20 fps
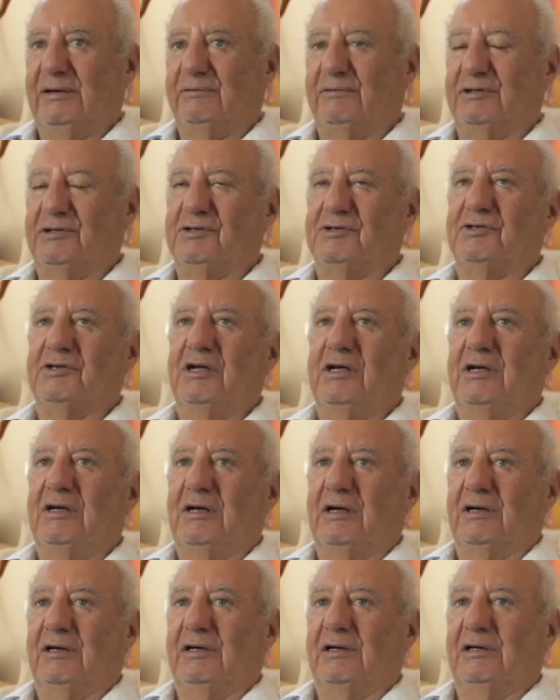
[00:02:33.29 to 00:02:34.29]
that was
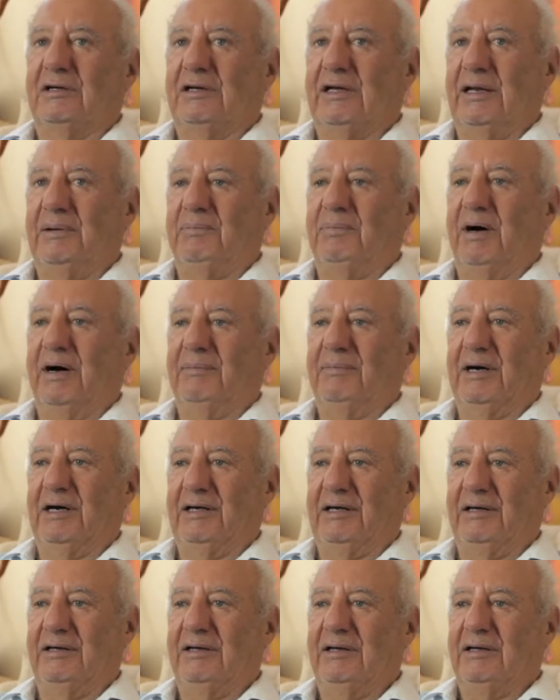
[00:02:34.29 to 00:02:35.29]
led by
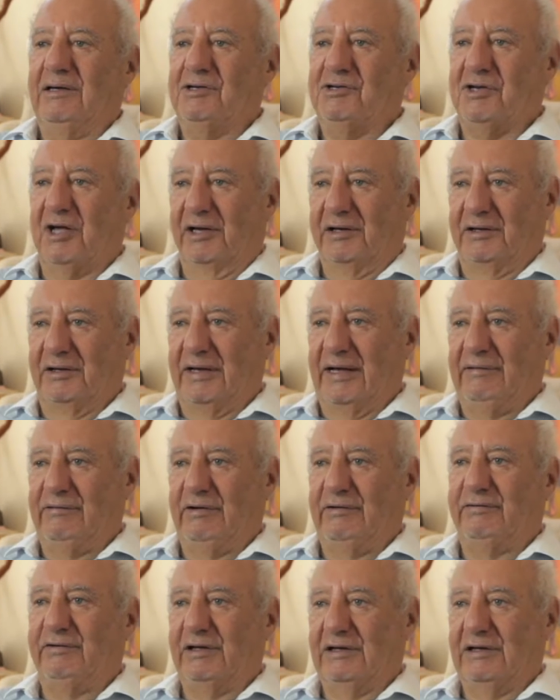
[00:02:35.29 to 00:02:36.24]
my son, David